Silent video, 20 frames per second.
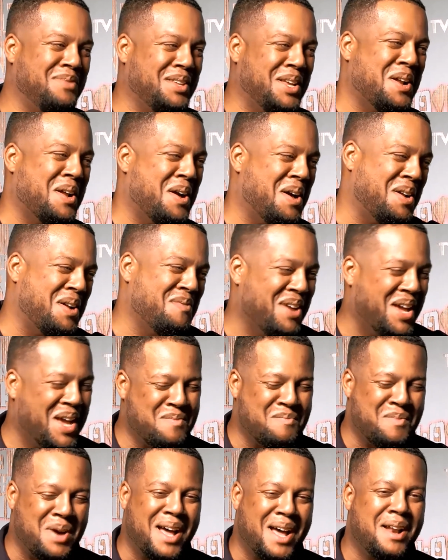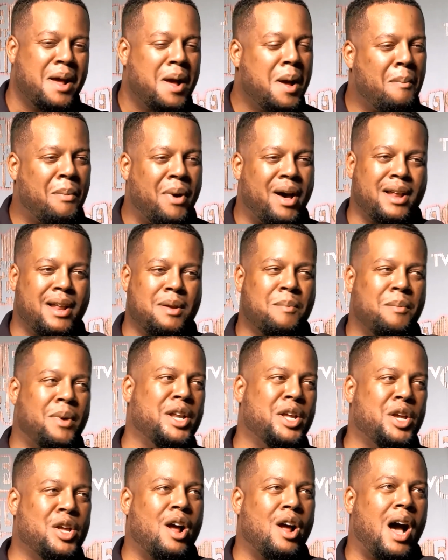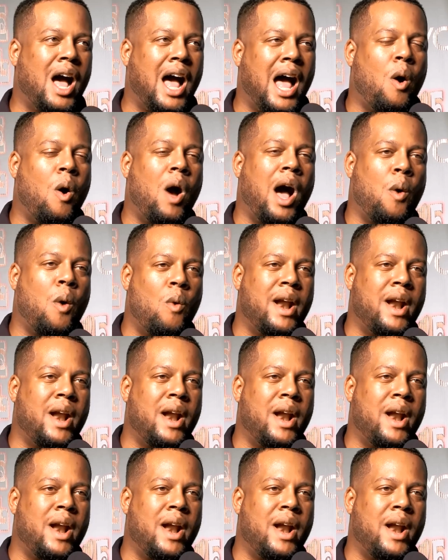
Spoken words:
You know what I mean? But I